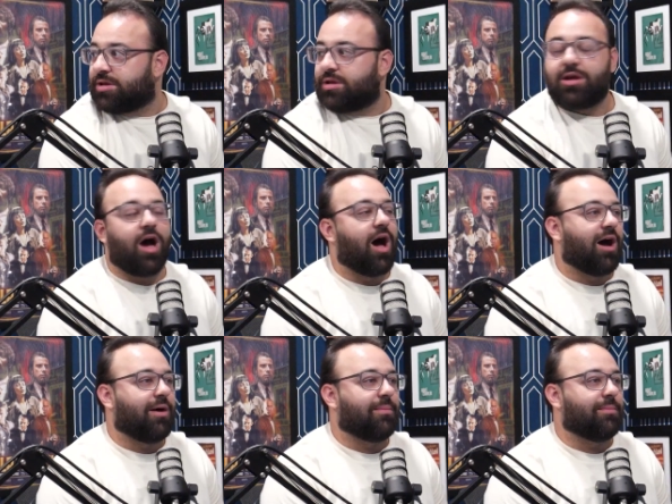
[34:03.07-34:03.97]

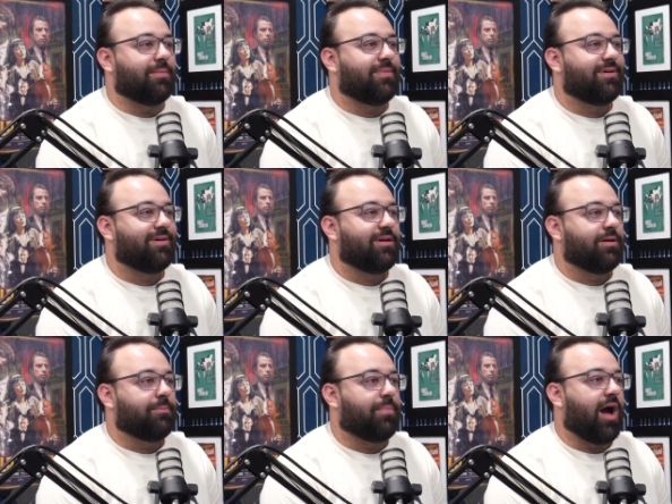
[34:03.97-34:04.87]

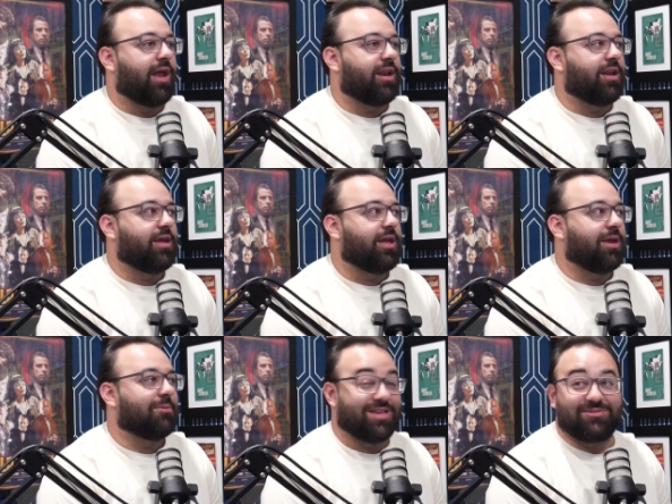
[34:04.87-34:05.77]
Yeah. But...
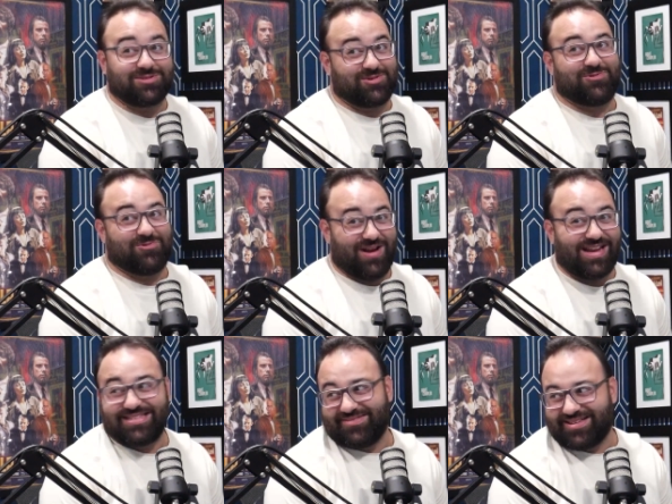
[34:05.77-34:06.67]
That was
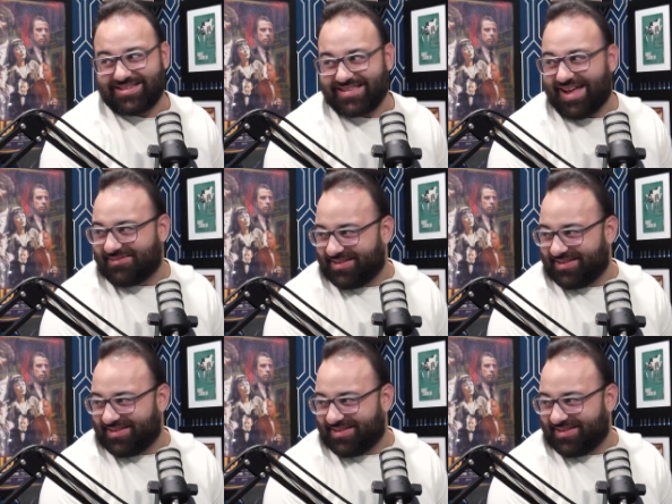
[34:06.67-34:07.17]
crazy what just happened.